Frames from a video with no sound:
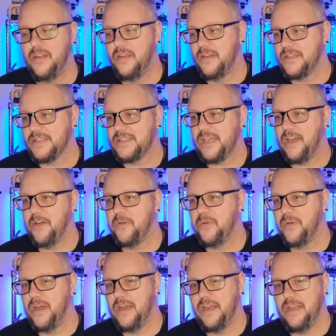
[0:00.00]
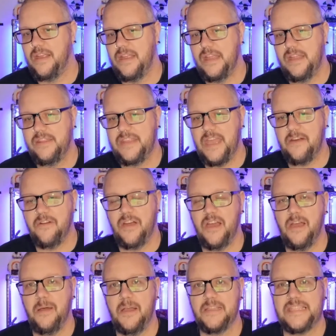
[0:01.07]
So there
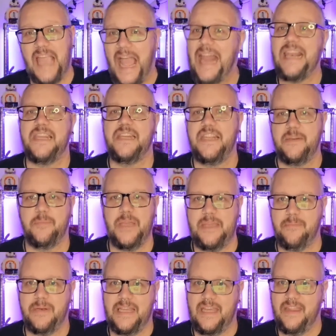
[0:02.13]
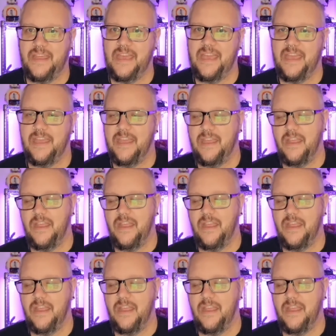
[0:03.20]
are talented people out there,